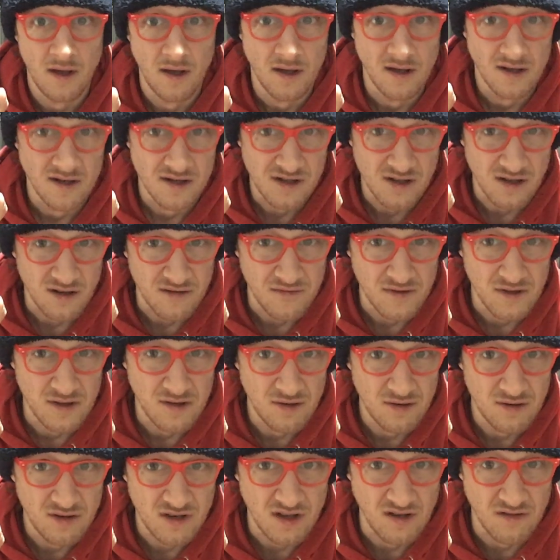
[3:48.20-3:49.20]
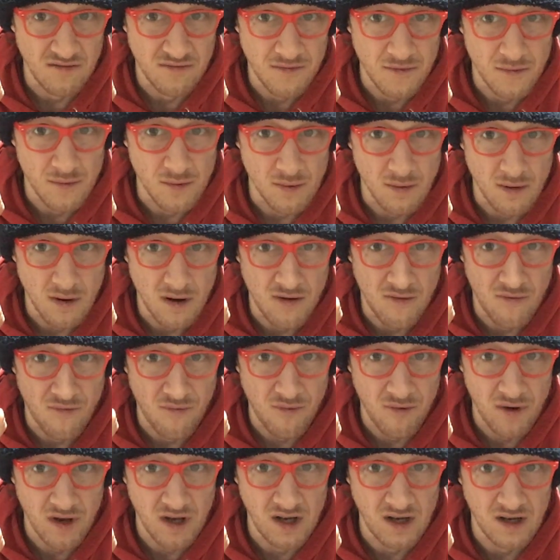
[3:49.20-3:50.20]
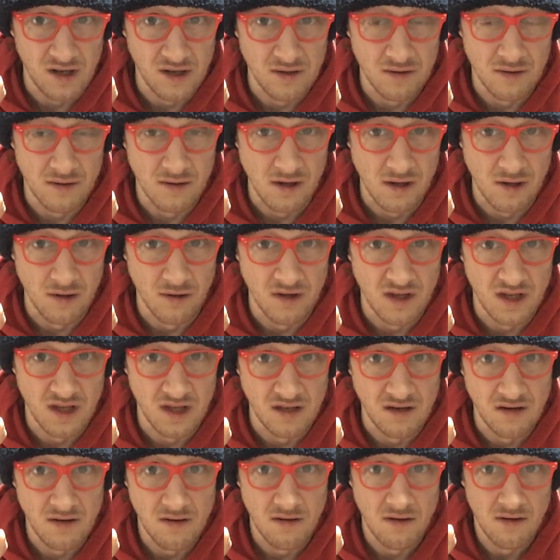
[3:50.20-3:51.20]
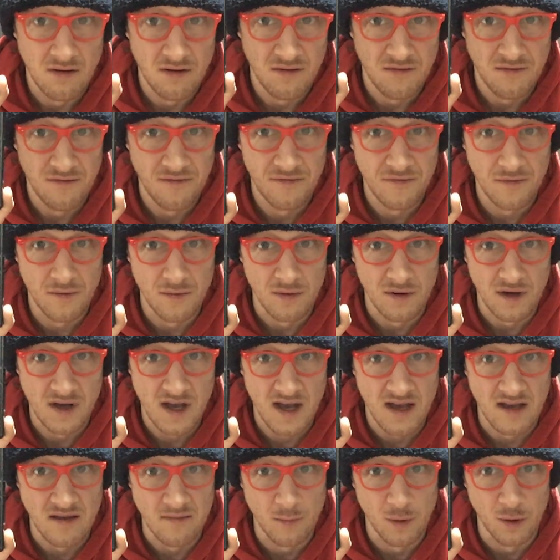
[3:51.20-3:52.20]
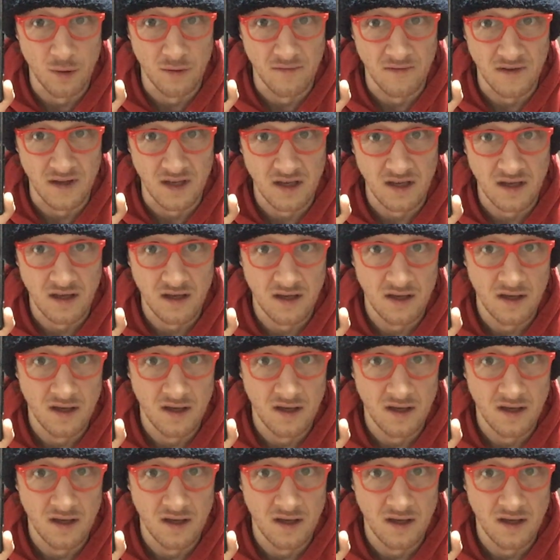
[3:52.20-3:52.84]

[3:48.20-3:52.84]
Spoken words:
So if you're looking for a really good looking 4K movie,